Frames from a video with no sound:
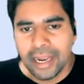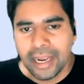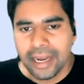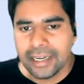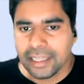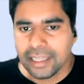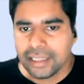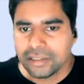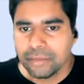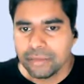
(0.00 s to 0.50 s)

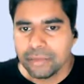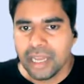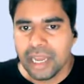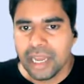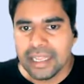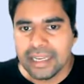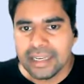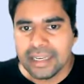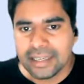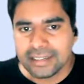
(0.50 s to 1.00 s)
It has to be
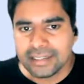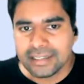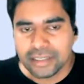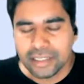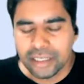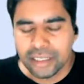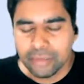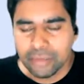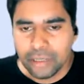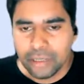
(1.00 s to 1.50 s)
highly
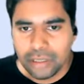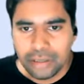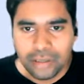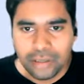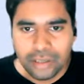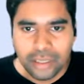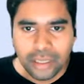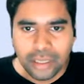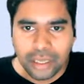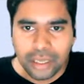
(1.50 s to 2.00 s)
extendable,
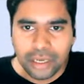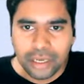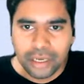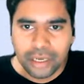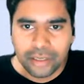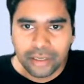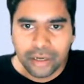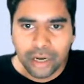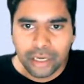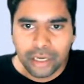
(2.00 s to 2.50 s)

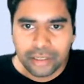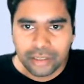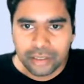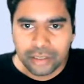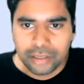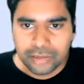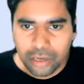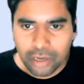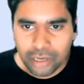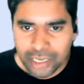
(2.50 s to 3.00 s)
not
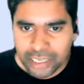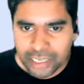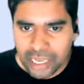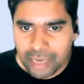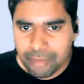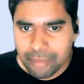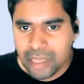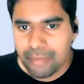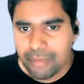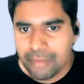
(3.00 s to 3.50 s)
strongly
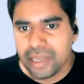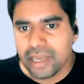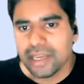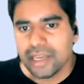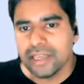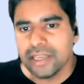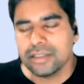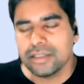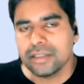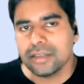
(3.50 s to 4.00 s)
typed
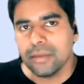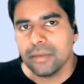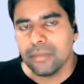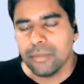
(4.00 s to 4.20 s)
APIs,